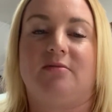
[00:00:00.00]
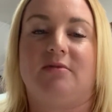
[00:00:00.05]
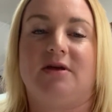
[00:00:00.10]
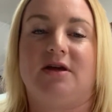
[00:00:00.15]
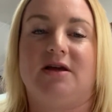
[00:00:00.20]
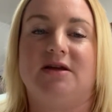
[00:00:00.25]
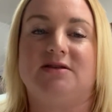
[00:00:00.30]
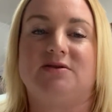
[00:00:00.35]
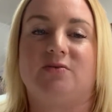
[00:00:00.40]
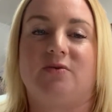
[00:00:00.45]

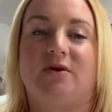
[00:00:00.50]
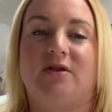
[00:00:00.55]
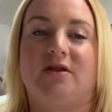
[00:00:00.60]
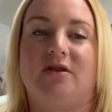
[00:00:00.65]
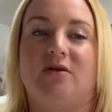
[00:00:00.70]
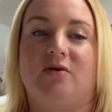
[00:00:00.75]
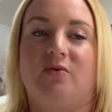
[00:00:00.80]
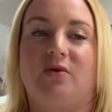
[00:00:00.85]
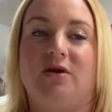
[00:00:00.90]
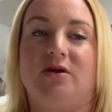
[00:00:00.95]
is one
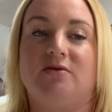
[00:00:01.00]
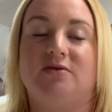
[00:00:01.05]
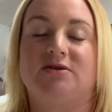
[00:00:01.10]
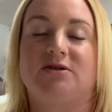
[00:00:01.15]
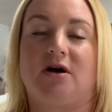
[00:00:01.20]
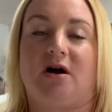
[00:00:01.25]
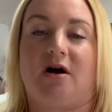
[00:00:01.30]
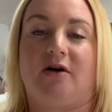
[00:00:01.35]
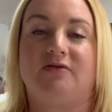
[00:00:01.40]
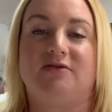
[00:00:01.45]
that we use
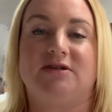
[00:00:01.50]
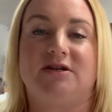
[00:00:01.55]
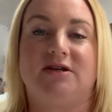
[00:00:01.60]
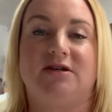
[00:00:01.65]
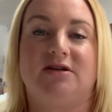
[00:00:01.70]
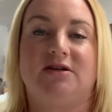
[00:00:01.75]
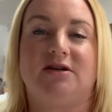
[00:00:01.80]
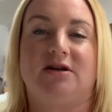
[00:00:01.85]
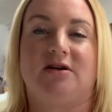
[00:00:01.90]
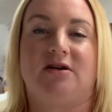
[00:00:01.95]

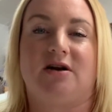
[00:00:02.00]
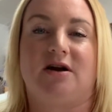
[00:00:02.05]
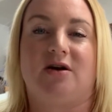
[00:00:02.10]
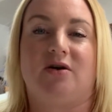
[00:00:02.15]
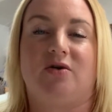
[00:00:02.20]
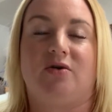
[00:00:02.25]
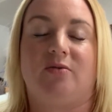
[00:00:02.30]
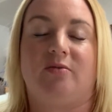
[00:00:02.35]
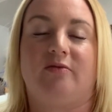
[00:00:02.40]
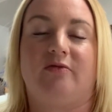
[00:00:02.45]
often in our
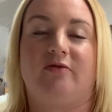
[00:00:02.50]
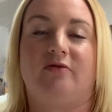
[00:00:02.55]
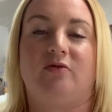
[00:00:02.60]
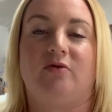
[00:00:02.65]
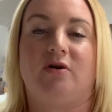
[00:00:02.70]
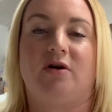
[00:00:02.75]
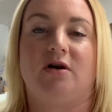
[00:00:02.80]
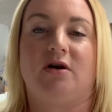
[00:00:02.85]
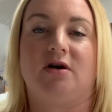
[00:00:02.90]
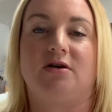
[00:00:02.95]
home
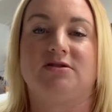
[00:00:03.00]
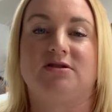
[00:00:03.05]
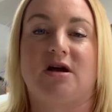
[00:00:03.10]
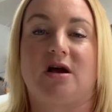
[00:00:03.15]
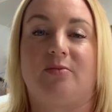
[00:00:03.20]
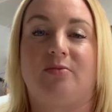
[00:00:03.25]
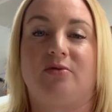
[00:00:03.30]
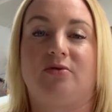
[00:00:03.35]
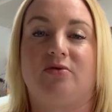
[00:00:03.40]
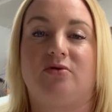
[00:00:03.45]
for
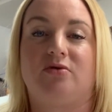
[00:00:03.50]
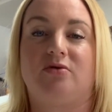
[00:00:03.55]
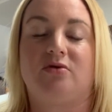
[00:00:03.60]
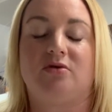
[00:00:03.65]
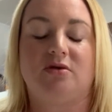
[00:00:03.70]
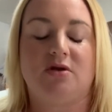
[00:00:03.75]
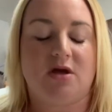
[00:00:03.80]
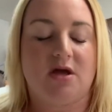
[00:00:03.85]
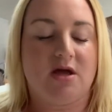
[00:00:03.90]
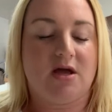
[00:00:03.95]

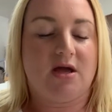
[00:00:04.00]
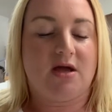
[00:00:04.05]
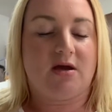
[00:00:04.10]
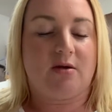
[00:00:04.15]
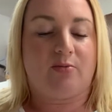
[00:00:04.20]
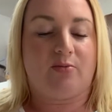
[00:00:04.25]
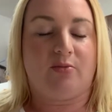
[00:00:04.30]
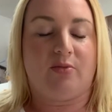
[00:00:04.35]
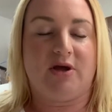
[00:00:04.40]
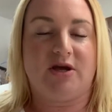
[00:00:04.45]
topical
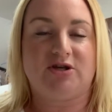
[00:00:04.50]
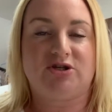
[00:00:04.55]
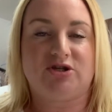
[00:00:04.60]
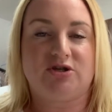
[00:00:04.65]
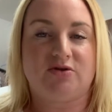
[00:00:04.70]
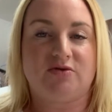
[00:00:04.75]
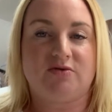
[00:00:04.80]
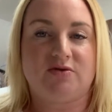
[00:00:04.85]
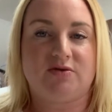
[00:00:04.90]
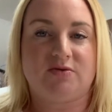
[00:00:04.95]

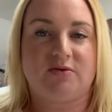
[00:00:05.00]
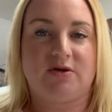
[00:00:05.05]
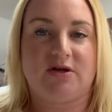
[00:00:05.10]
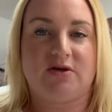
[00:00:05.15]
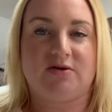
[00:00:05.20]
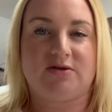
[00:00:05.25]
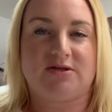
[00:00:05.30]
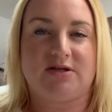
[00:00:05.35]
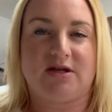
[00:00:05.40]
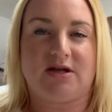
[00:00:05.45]
issues. We
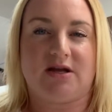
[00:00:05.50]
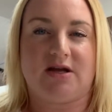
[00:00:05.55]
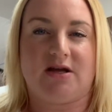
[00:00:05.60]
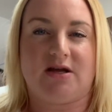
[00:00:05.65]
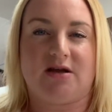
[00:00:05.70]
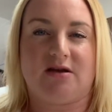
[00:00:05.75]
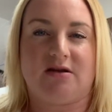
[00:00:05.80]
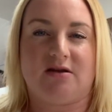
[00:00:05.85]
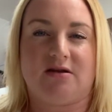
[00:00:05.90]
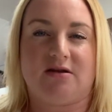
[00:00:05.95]
use it
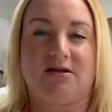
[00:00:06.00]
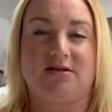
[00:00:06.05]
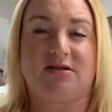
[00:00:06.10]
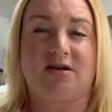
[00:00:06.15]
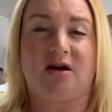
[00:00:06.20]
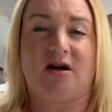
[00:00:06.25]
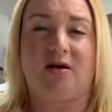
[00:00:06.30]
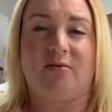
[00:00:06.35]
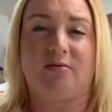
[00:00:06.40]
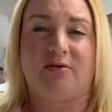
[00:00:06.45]
in the
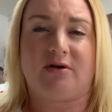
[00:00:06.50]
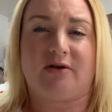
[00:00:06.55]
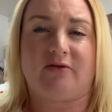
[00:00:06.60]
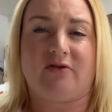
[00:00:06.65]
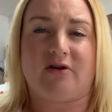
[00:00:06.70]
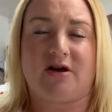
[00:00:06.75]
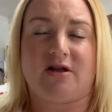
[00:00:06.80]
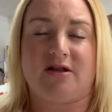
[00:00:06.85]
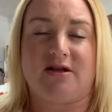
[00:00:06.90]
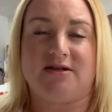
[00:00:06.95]
tub
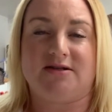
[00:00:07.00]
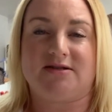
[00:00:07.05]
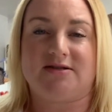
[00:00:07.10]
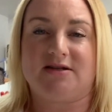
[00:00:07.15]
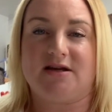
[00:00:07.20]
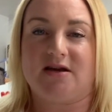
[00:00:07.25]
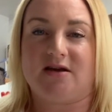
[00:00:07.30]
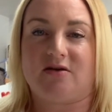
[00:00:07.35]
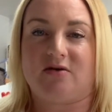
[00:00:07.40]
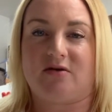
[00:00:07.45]
whenever Ellie's
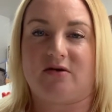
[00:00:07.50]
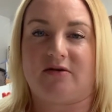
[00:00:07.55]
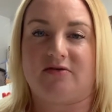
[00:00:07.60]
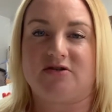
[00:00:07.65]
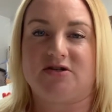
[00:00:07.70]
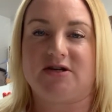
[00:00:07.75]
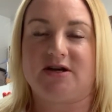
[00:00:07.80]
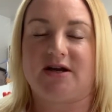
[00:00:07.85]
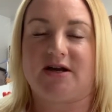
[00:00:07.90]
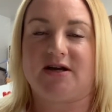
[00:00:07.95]
sick, or if
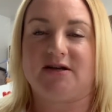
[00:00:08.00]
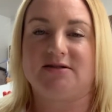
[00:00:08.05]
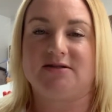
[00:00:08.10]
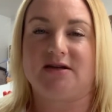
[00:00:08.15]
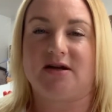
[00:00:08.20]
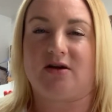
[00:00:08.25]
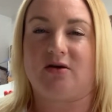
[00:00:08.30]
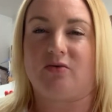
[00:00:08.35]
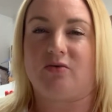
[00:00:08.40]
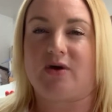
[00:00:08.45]
she has
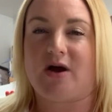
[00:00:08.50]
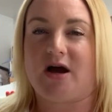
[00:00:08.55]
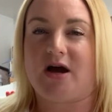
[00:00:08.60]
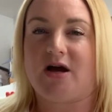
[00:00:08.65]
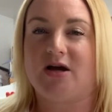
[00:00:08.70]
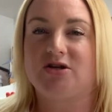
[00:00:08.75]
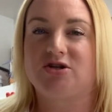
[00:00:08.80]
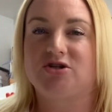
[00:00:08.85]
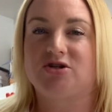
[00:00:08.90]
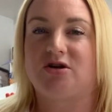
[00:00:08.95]
like a
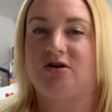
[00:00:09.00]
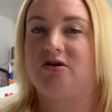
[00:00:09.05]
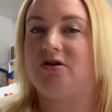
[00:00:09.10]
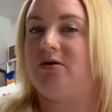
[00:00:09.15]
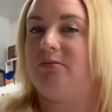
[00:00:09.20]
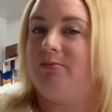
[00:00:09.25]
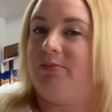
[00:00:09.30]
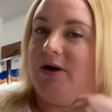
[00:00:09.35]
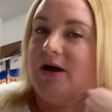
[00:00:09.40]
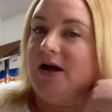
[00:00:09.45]
rash on
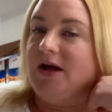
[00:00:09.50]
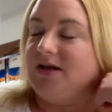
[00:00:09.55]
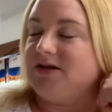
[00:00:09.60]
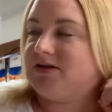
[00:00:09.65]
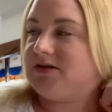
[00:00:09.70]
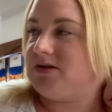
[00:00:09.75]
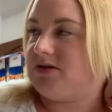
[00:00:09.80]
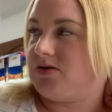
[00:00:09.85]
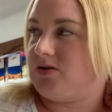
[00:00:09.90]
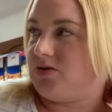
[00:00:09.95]
her
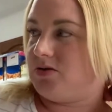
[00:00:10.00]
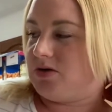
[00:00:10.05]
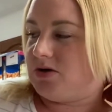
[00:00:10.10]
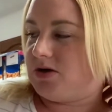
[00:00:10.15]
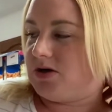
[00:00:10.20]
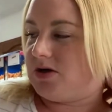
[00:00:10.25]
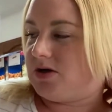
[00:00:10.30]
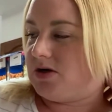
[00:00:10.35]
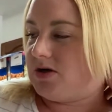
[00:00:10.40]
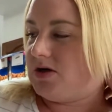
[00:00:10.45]
butt,
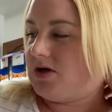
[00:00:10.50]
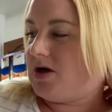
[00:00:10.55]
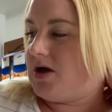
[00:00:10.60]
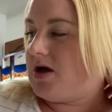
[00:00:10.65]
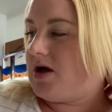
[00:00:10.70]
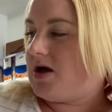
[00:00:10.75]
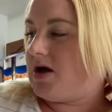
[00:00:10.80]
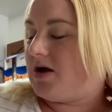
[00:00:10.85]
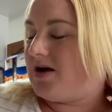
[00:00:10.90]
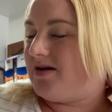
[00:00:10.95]
or
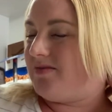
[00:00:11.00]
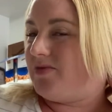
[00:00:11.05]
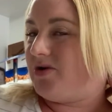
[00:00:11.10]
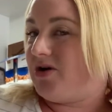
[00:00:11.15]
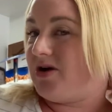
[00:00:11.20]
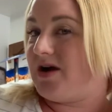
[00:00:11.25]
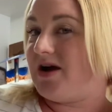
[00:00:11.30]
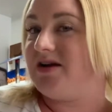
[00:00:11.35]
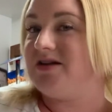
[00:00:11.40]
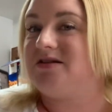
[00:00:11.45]

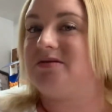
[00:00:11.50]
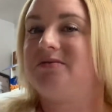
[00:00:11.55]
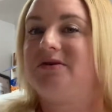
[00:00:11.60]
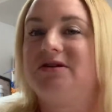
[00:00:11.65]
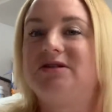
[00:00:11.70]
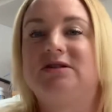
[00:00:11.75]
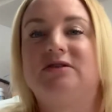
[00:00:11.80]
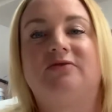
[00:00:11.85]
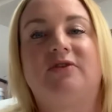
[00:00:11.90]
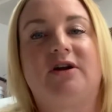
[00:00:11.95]
her eczema
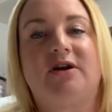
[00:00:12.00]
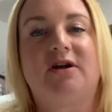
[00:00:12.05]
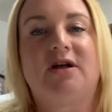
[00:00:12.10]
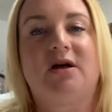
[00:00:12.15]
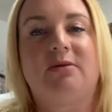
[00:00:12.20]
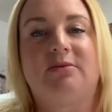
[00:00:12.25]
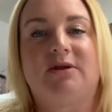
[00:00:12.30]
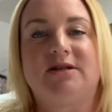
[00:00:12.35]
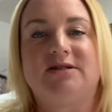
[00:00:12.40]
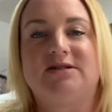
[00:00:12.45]
is flared
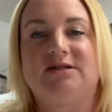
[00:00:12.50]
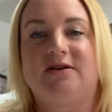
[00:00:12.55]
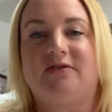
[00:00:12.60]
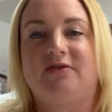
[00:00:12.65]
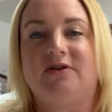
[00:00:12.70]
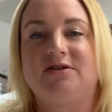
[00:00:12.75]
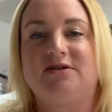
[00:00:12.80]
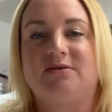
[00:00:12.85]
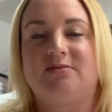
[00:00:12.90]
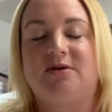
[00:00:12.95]
up. That's
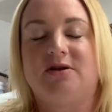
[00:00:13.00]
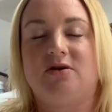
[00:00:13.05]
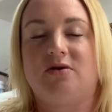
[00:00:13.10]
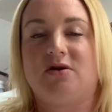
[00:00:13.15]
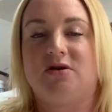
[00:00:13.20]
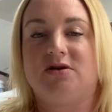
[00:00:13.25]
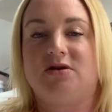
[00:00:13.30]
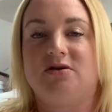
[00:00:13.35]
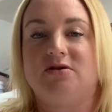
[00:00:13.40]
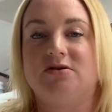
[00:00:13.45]
definitely something you
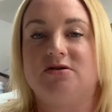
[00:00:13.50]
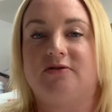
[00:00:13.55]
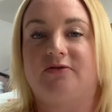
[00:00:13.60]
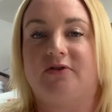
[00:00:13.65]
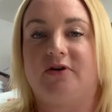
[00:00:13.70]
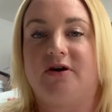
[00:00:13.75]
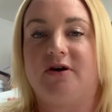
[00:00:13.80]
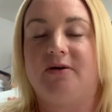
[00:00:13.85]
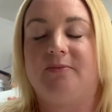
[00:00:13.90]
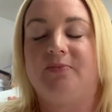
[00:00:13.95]
can use
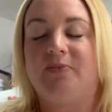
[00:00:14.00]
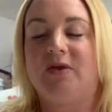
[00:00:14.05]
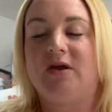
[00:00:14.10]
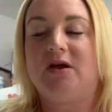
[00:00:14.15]
for